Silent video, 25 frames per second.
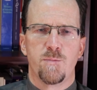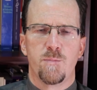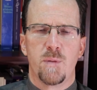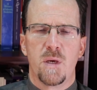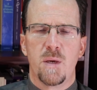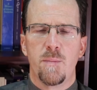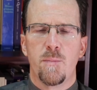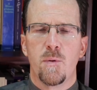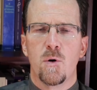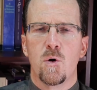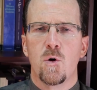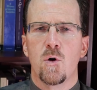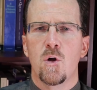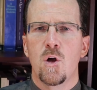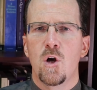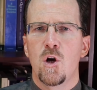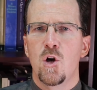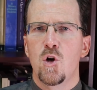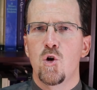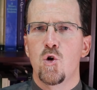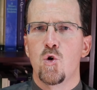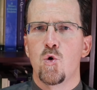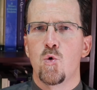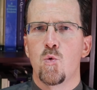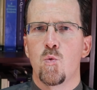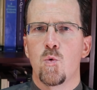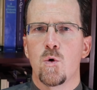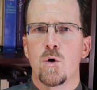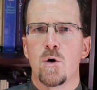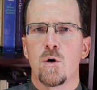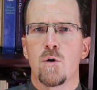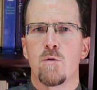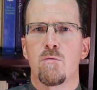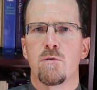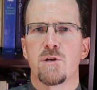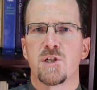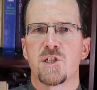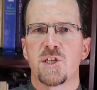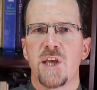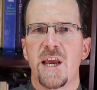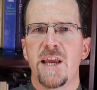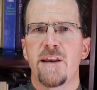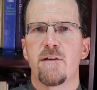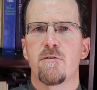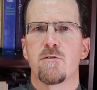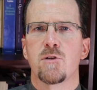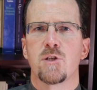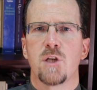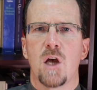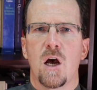people who were
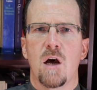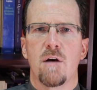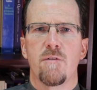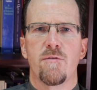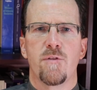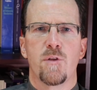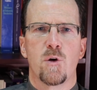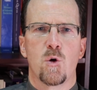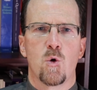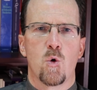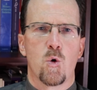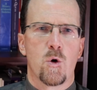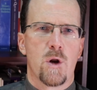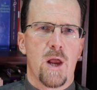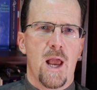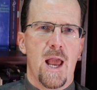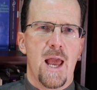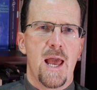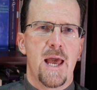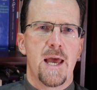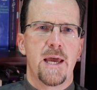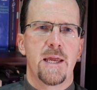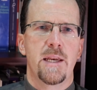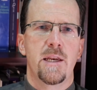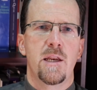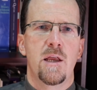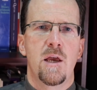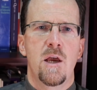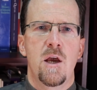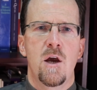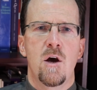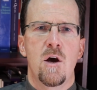reciters of the Quran,